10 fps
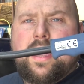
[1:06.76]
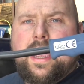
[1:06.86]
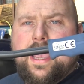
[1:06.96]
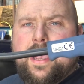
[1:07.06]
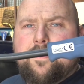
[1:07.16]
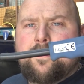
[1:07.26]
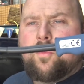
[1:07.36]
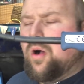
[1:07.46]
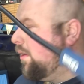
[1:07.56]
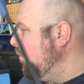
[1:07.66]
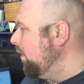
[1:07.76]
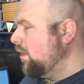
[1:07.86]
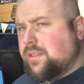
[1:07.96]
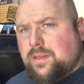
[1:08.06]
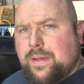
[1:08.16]
um, one. We're going
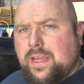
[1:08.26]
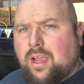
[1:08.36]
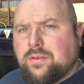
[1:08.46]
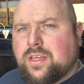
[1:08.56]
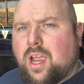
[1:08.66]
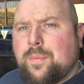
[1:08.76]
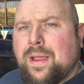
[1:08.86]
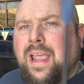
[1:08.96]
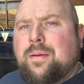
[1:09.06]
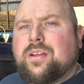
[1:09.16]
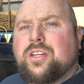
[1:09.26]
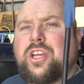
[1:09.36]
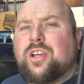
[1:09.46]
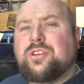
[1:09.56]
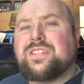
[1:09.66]
to use the Pico scope. We're going to
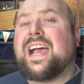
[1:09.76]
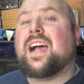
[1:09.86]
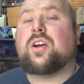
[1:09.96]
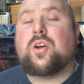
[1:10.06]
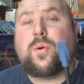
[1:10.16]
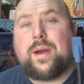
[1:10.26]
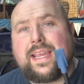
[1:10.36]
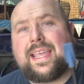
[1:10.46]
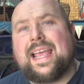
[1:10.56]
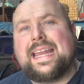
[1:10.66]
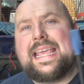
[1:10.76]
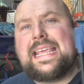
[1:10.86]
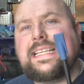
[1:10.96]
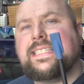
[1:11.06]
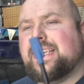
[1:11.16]
show you just how quick and
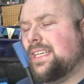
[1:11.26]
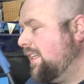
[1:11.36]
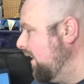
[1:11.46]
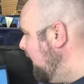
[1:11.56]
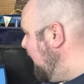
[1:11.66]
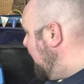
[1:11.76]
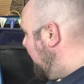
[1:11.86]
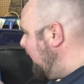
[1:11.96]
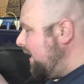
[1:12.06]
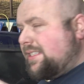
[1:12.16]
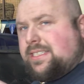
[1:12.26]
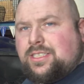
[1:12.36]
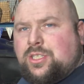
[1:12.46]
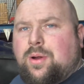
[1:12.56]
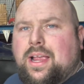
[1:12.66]
easy it is
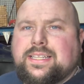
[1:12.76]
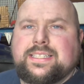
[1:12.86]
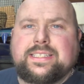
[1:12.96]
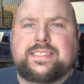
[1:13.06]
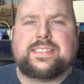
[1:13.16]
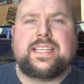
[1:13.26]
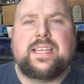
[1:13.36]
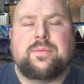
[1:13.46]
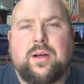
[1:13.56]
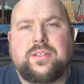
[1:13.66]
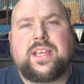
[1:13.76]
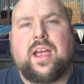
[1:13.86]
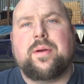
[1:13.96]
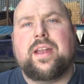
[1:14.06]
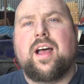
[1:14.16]
to actually see what's
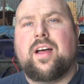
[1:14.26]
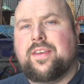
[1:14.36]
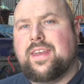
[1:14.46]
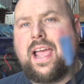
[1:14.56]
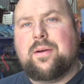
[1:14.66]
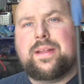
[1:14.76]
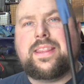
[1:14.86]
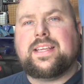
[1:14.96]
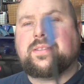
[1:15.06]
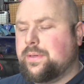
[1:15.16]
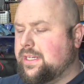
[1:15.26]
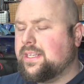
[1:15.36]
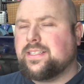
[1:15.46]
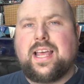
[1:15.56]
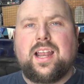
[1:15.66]
going on. Now with this we
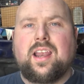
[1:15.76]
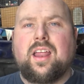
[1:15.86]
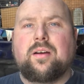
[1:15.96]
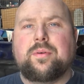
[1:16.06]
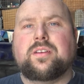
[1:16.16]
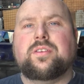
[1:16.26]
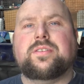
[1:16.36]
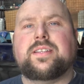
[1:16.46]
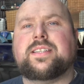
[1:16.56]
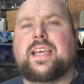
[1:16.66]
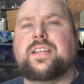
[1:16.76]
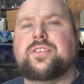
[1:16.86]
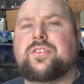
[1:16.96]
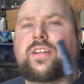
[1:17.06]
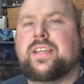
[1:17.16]
can tell a lot. We're going to use a
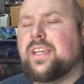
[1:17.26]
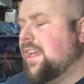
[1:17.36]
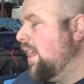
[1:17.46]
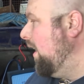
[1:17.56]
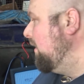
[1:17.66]
secondary uh,